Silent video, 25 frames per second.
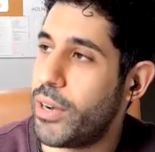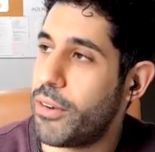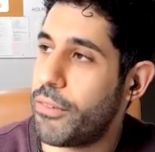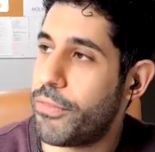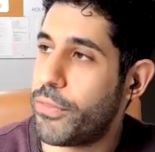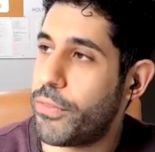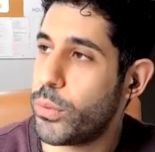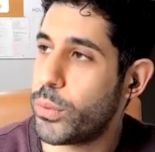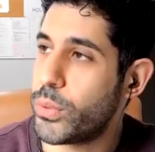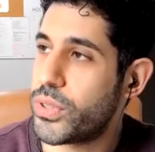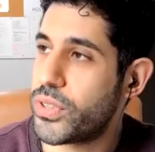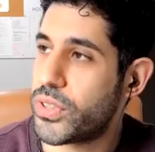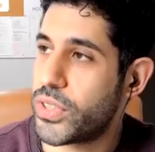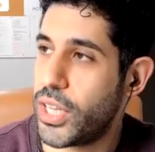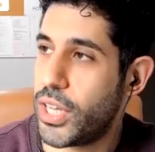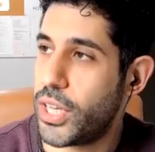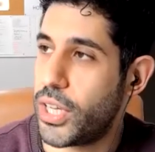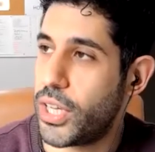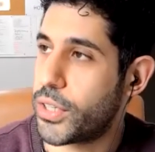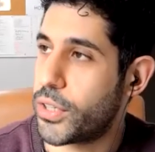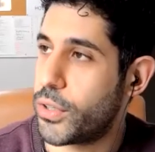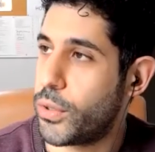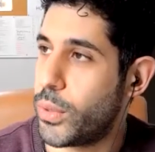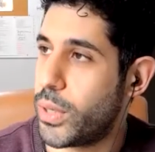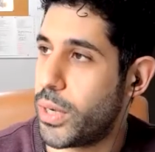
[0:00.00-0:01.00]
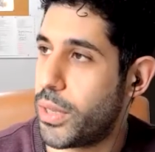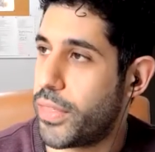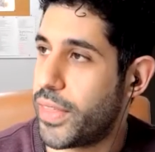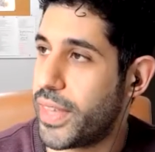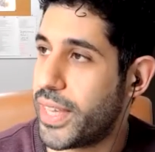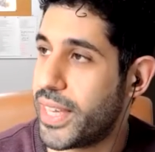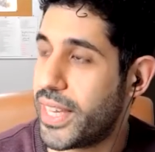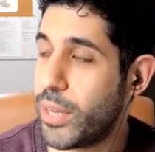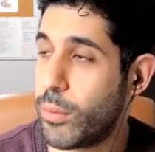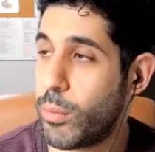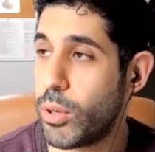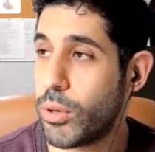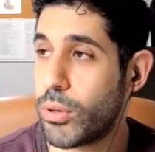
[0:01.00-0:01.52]
full circle and
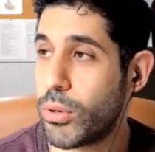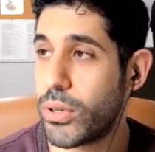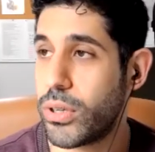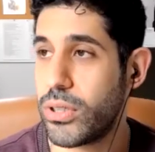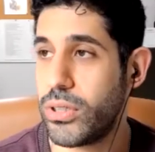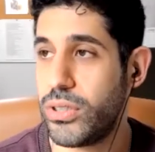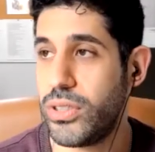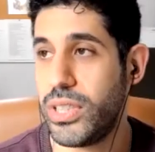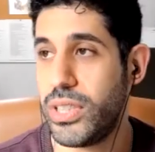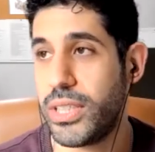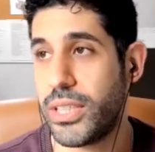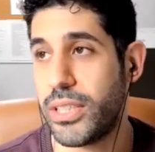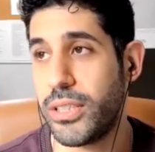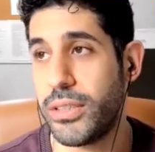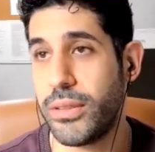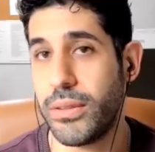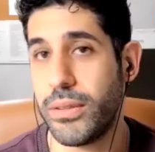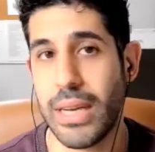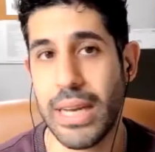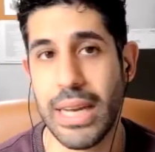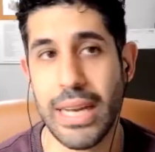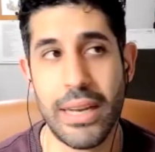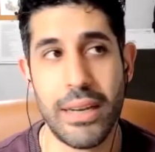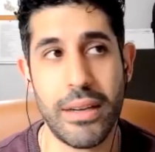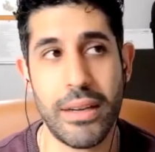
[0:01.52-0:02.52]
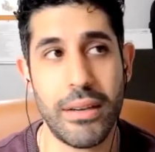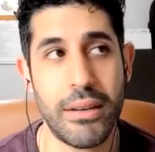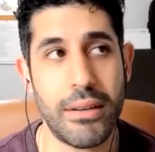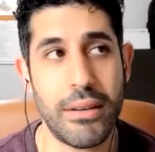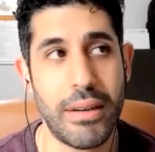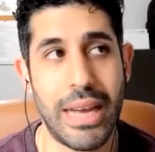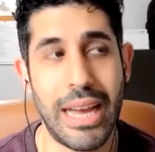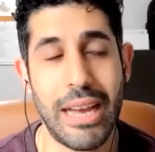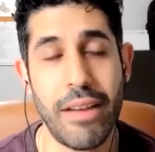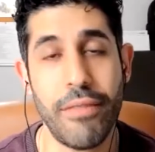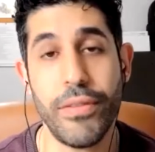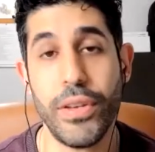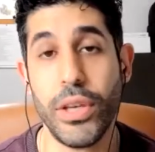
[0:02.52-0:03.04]
thinking, well, God, you know,
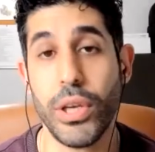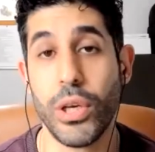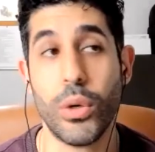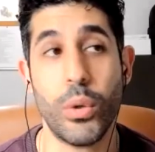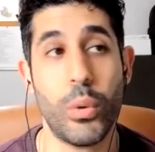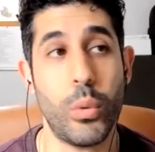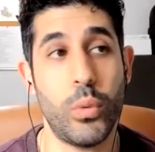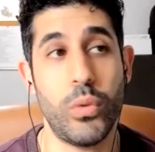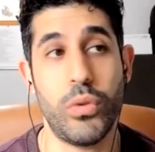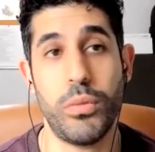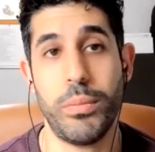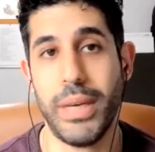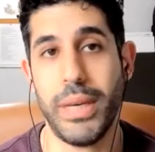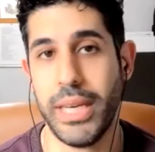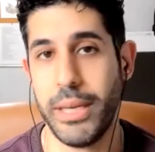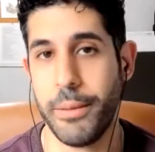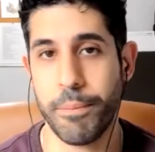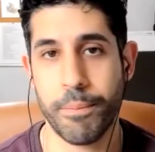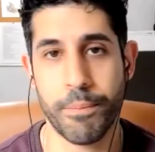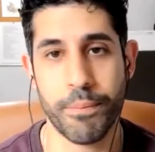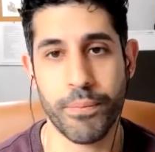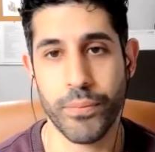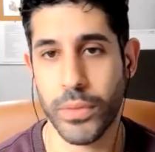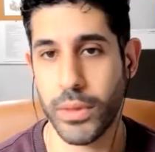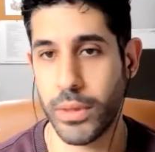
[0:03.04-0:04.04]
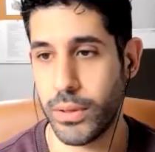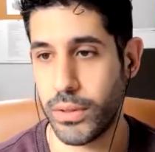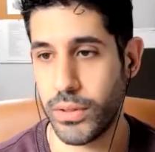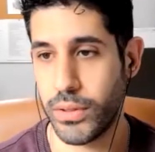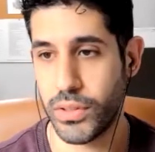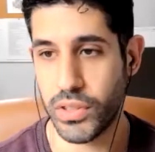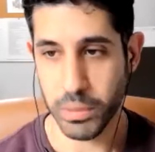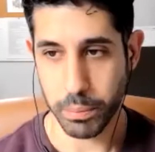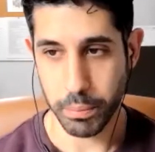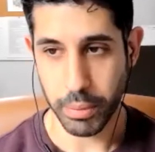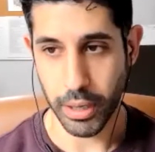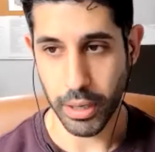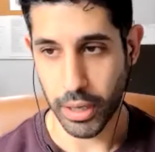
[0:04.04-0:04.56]
have you called me
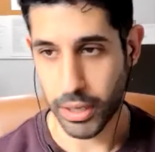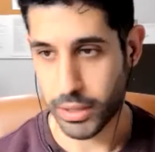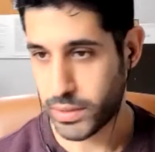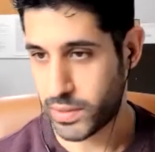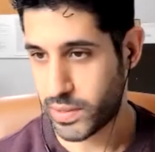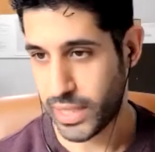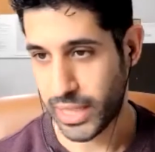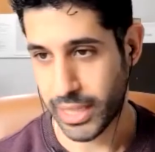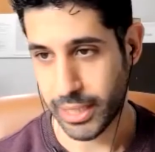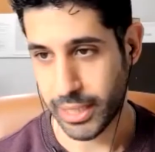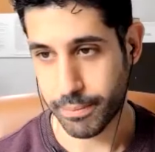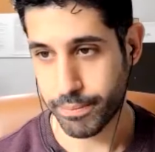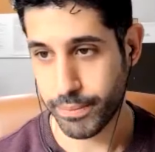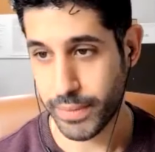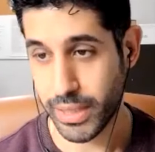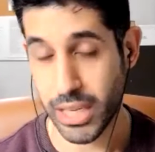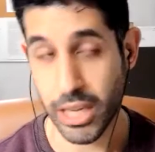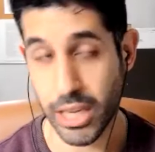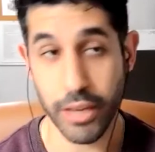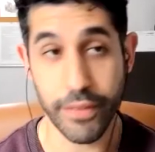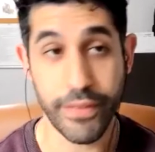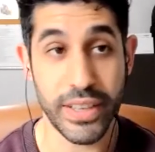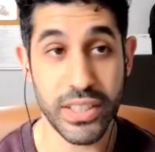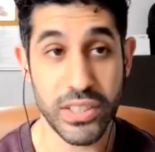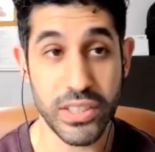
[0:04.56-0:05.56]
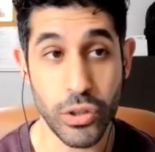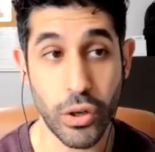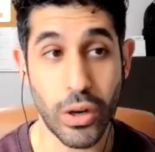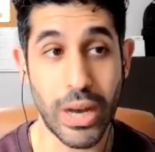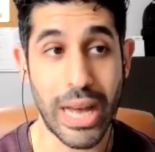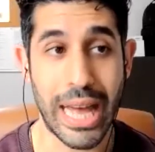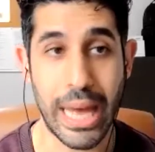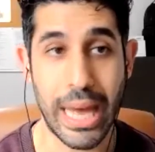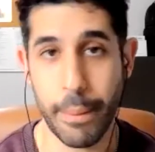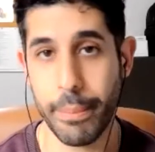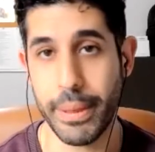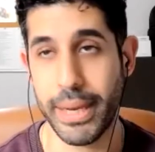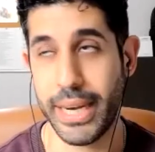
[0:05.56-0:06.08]
to planting? You know, if it's not
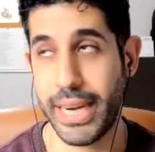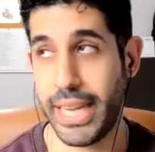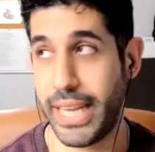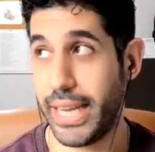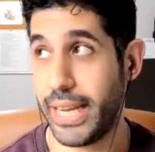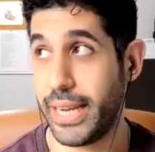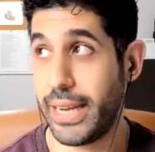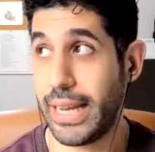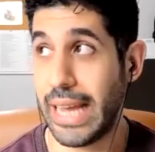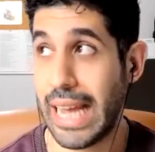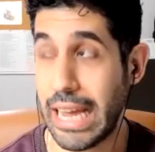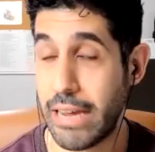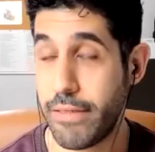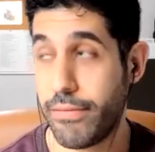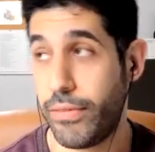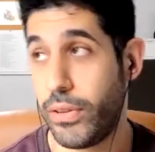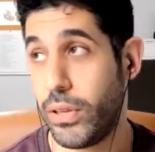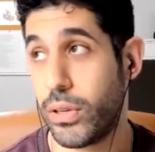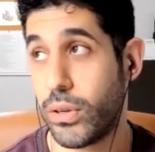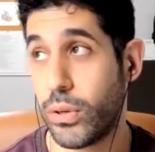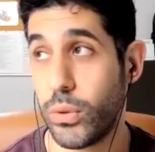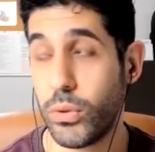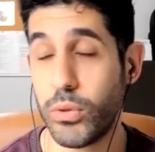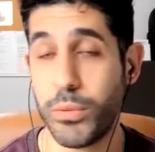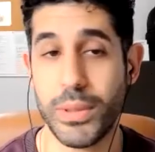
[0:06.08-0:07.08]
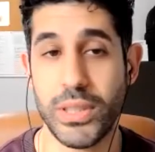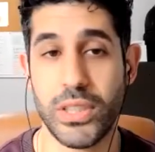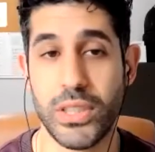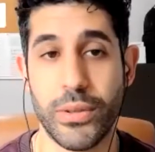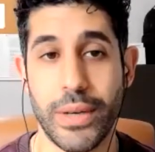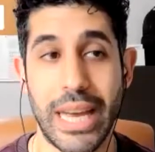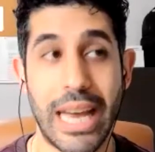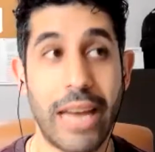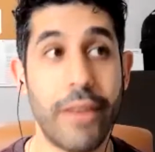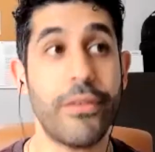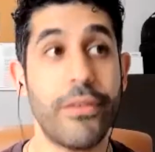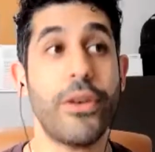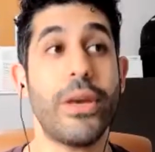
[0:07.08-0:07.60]
happening, have you called me to it?
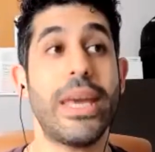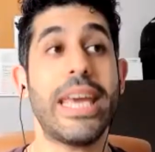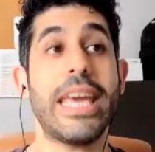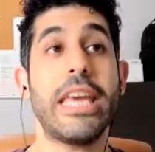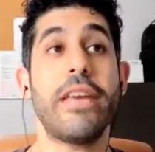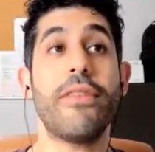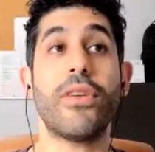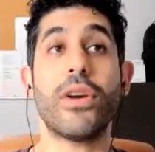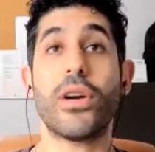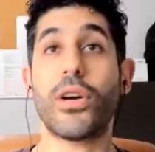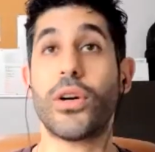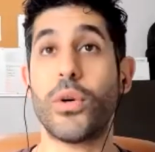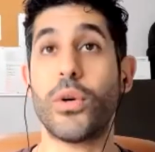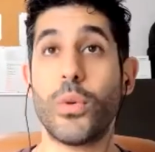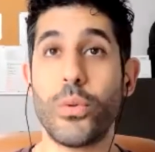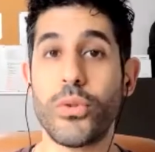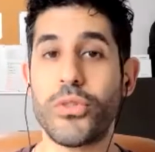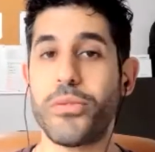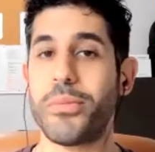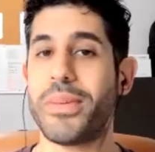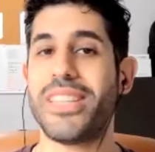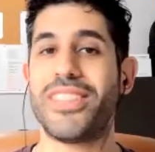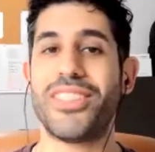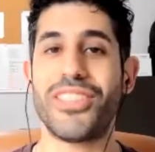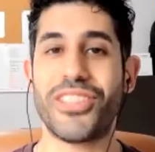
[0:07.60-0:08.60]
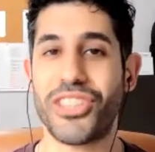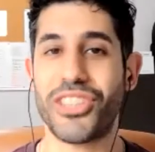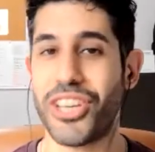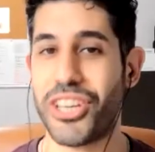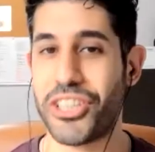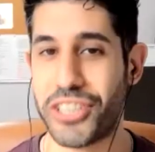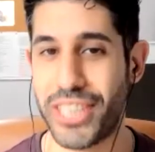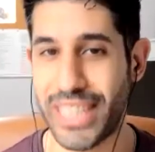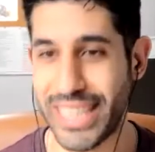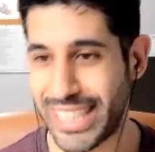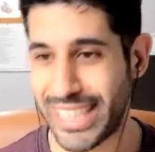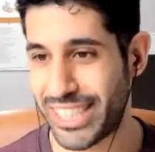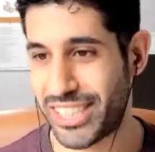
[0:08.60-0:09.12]
Have you even called me to church
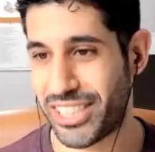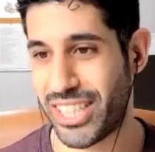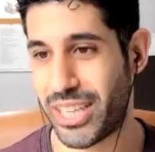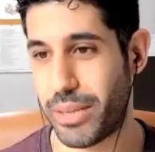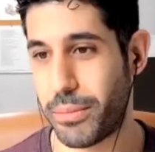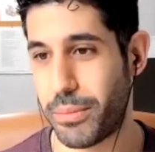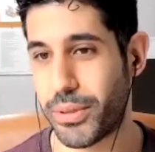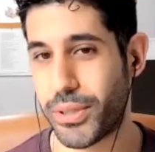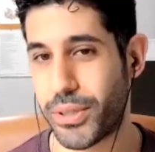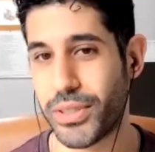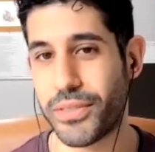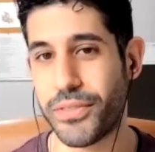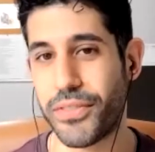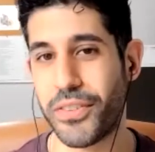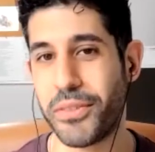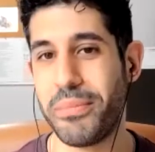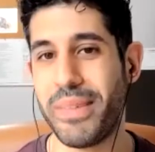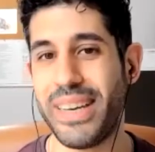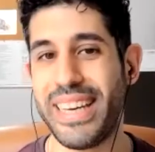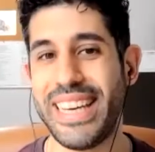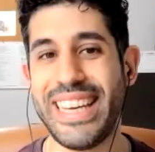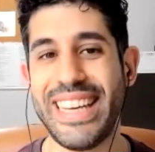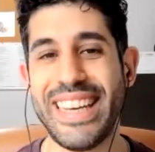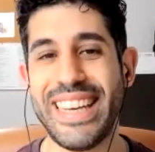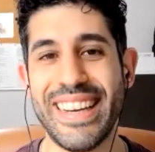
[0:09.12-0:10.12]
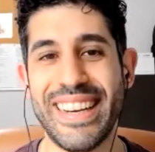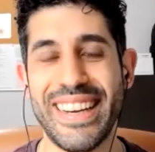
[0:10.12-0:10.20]
leadership? Because for me,